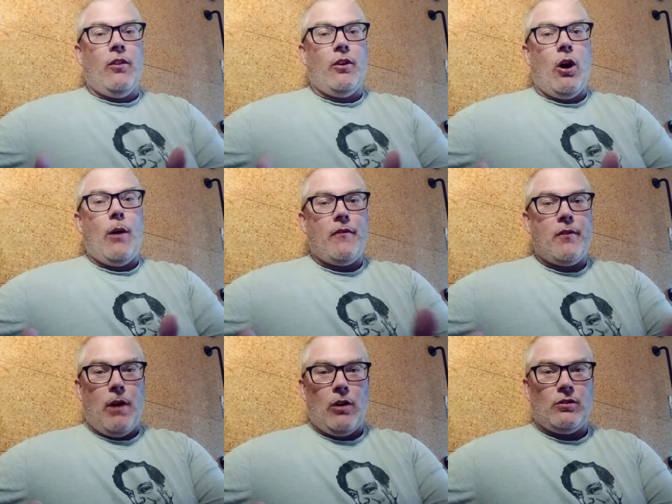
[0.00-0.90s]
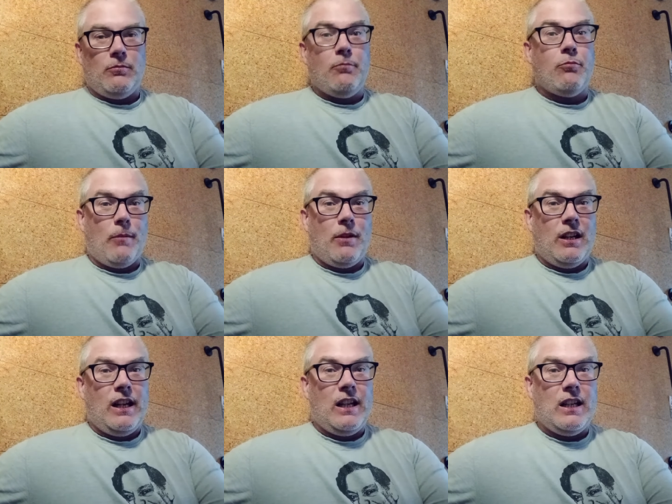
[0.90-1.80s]
the guy with the most Premier
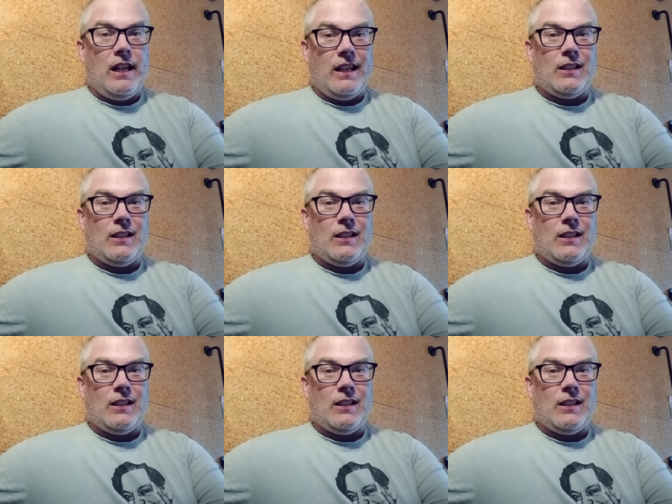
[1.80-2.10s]
League